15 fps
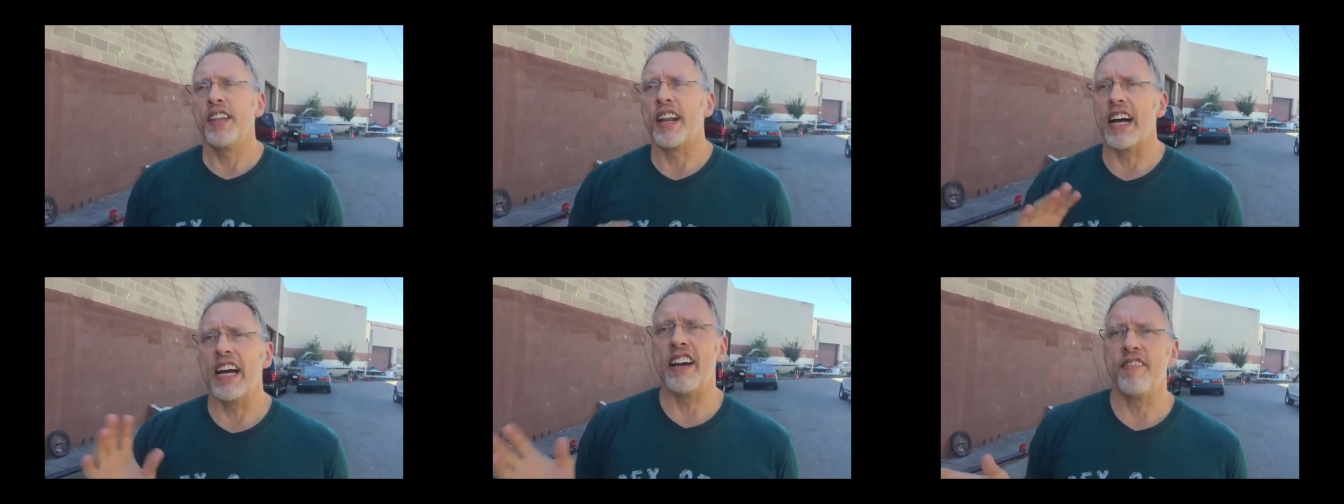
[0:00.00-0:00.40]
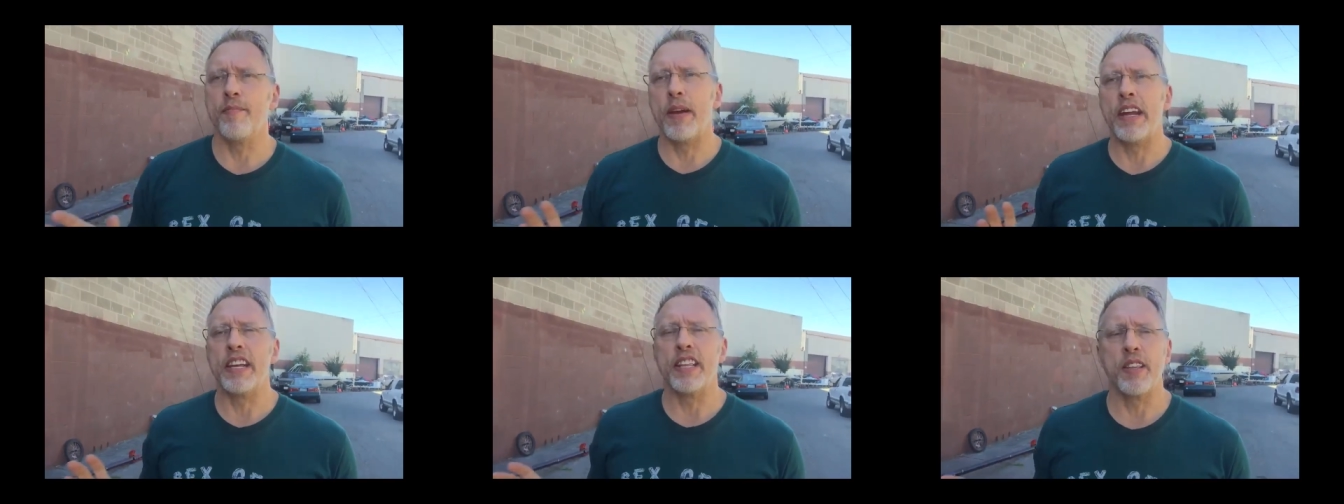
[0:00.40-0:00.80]
that I
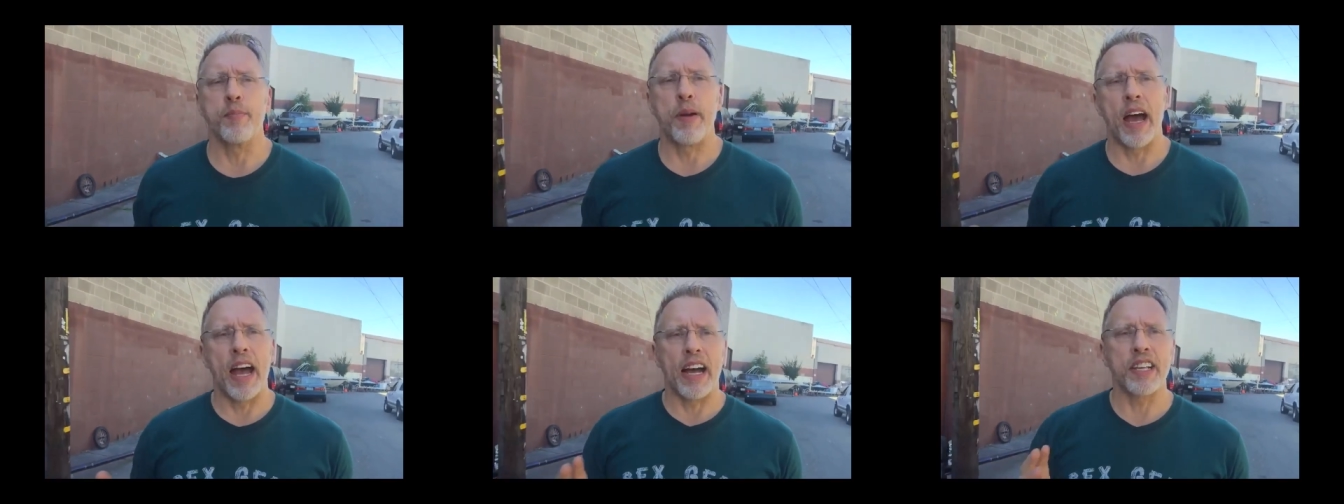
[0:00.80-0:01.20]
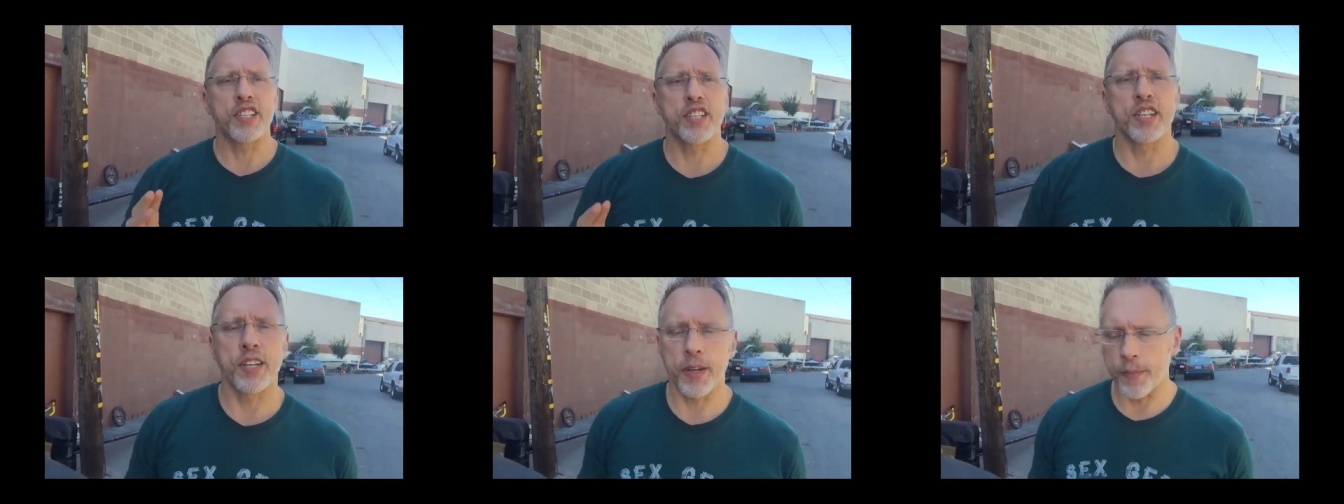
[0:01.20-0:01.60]
have made in the
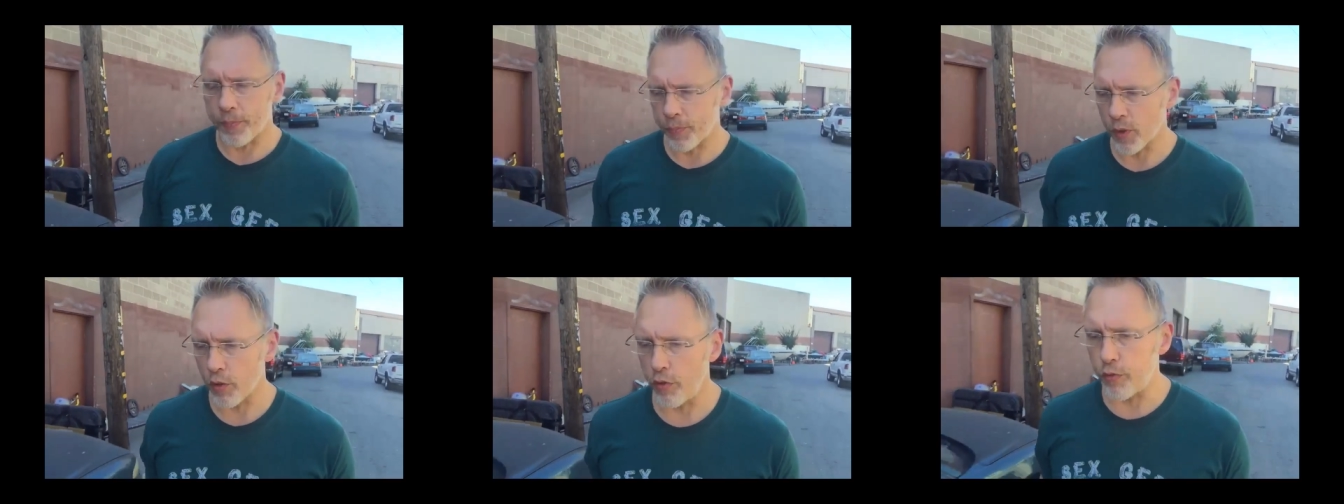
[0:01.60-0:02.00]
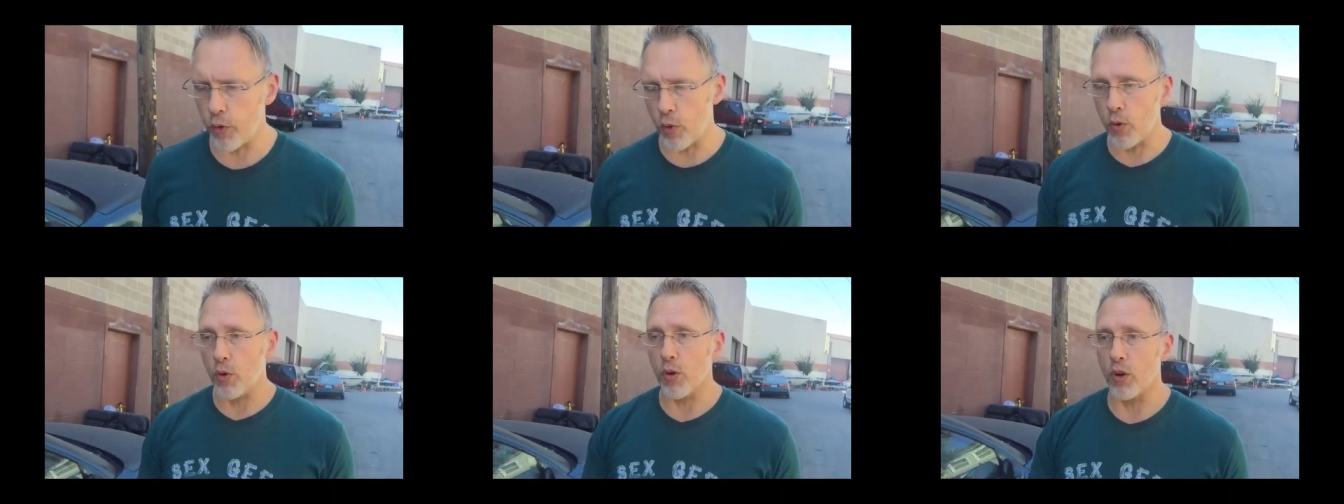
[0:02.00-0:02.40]
past
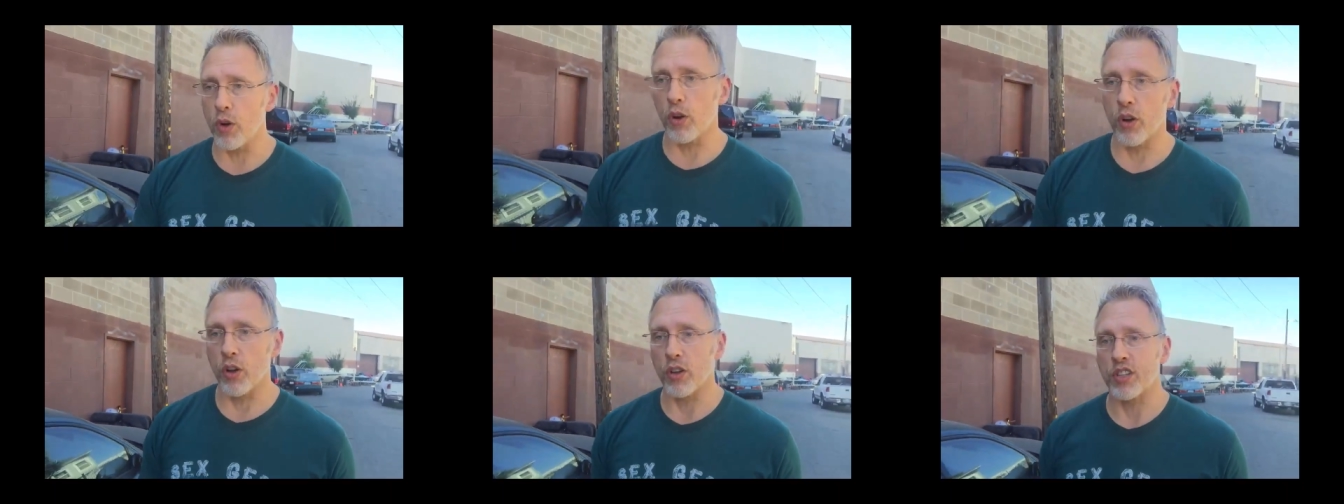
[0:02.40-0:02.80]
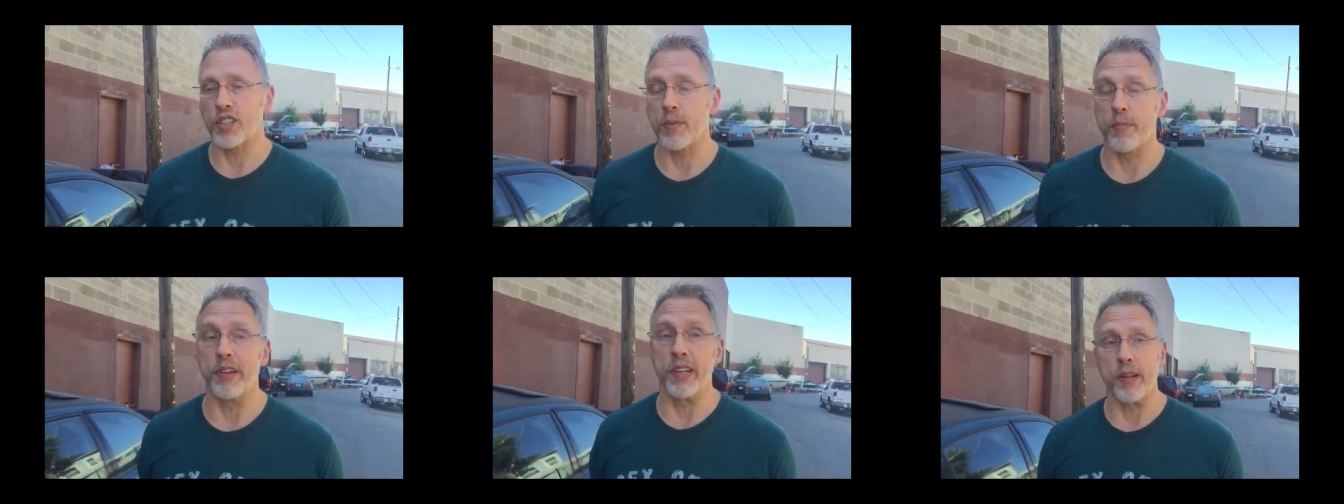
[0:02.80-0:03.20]
for
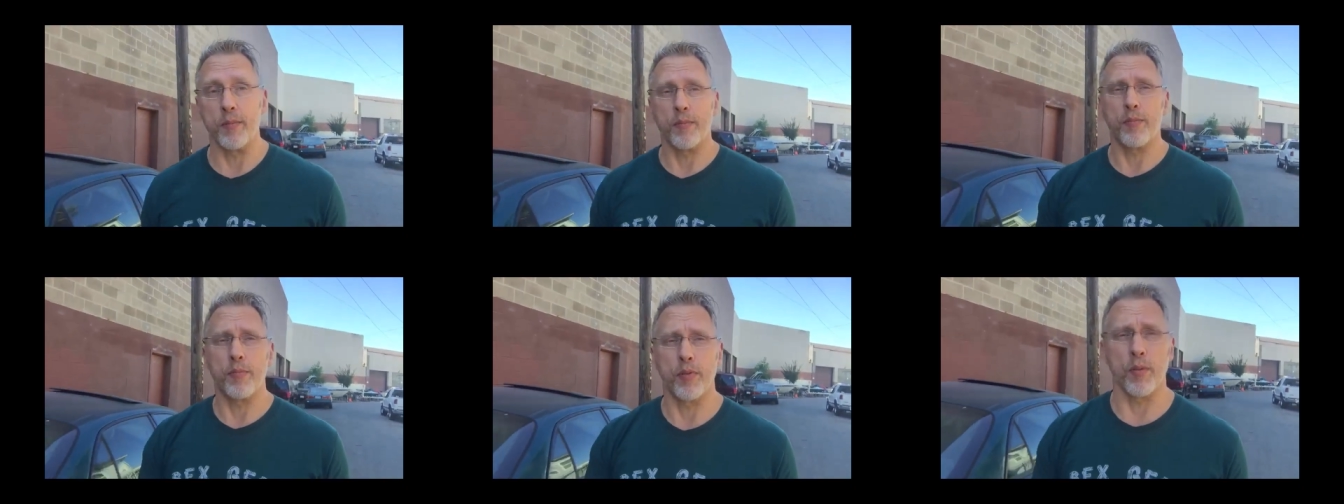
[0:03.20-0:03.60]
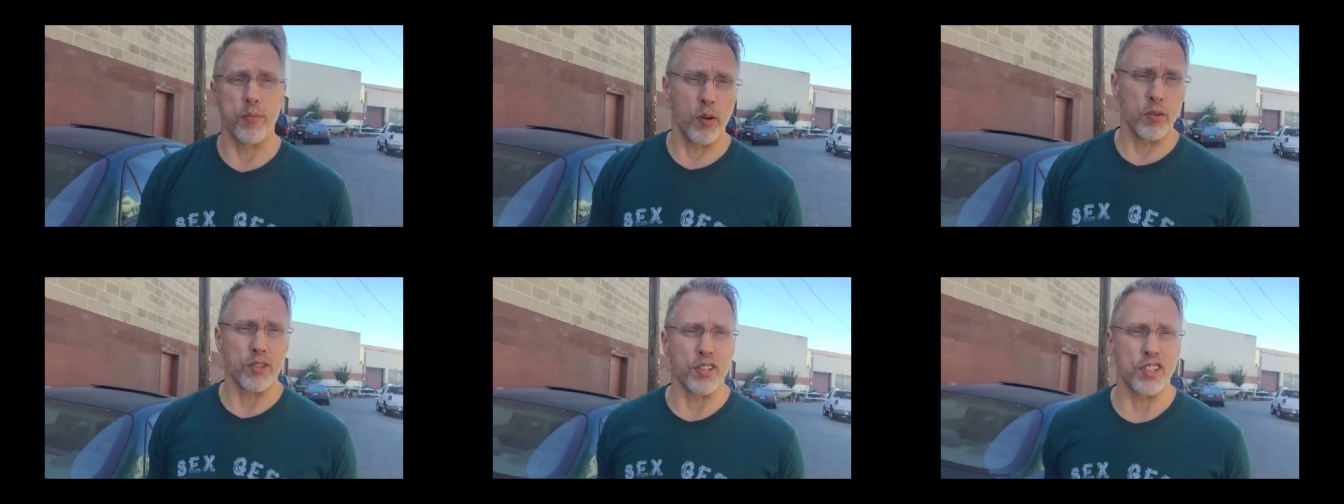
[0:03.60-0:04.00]
submitting
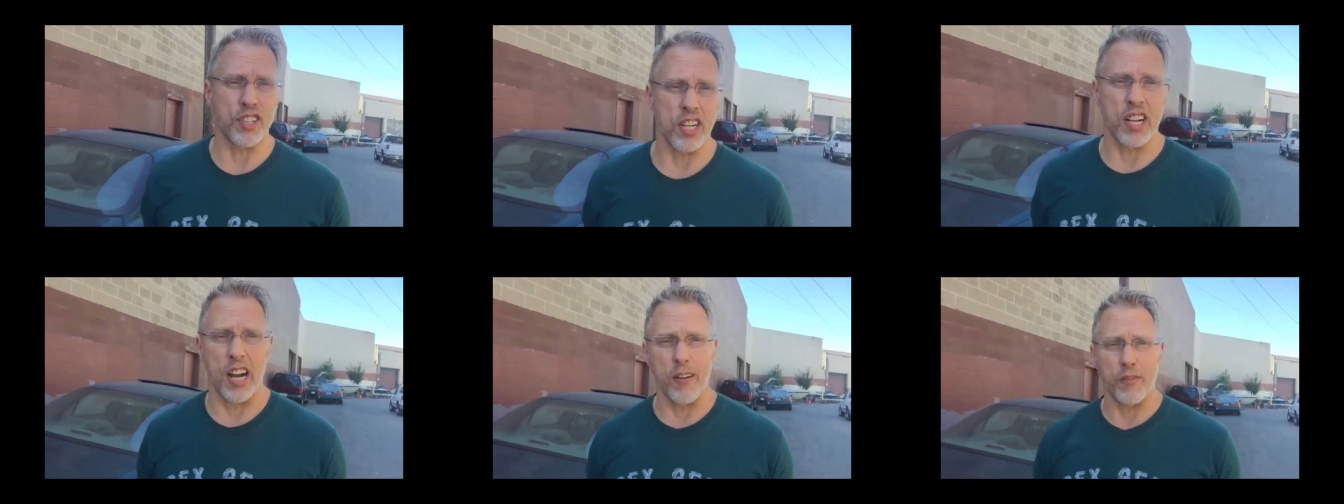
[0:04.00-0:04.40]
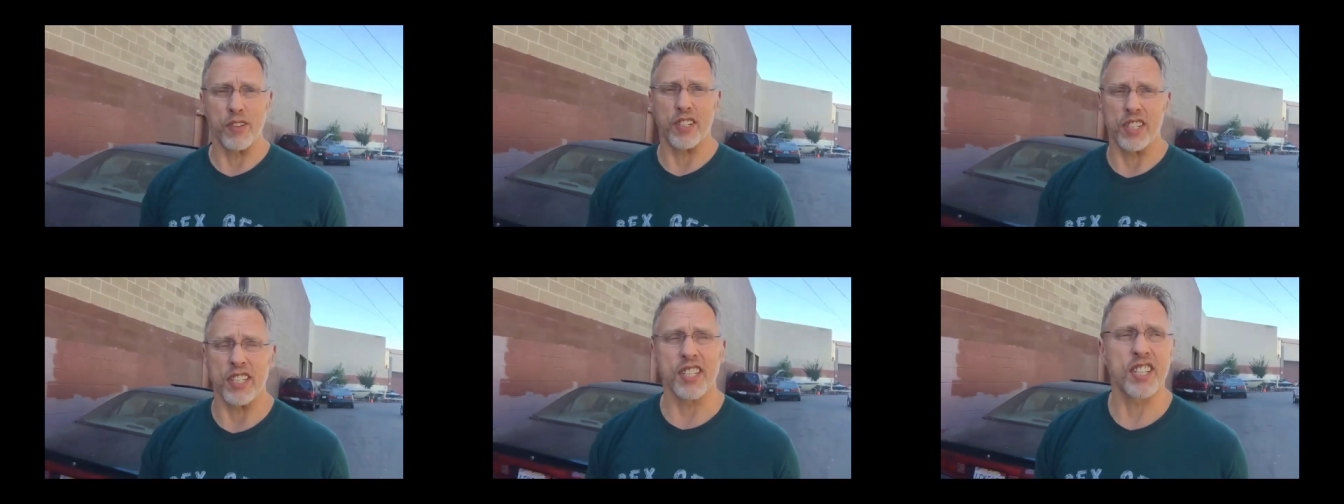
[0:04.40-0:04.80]
proposals to
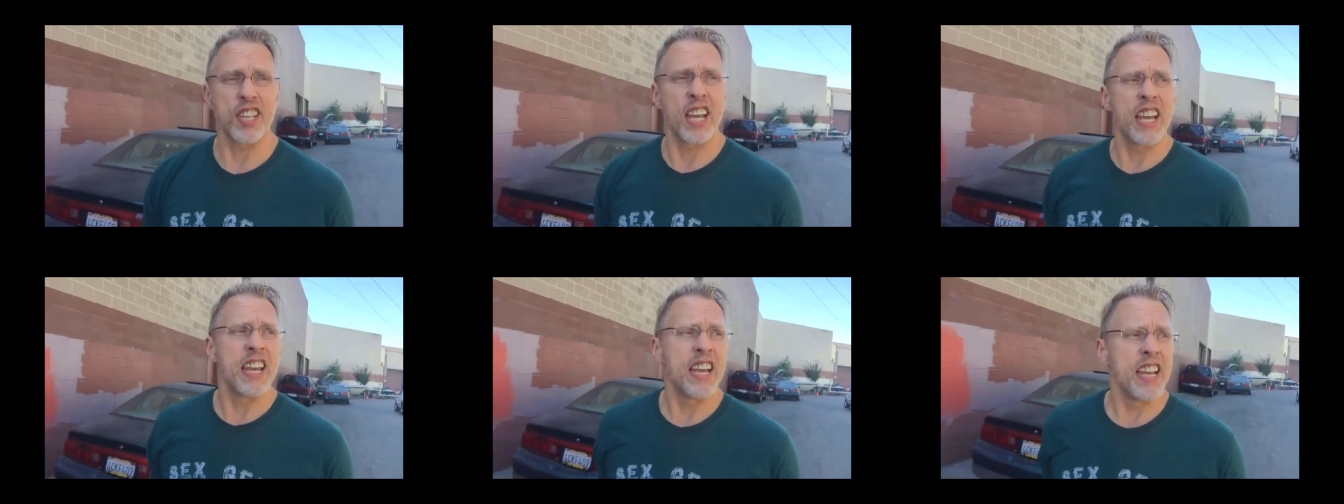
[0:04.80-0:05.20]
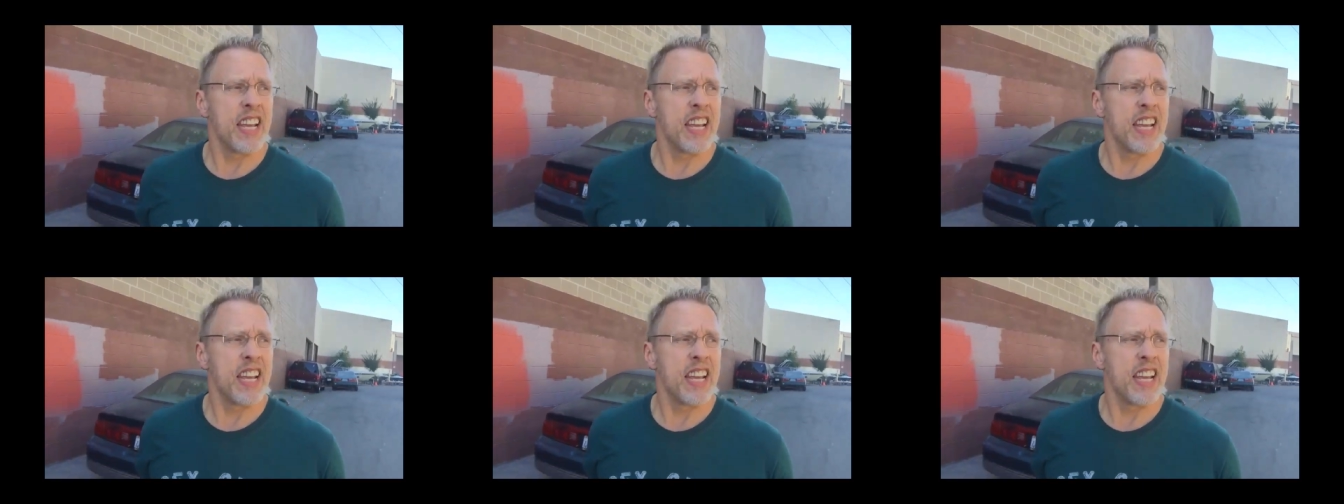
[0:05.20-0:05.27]
conferences.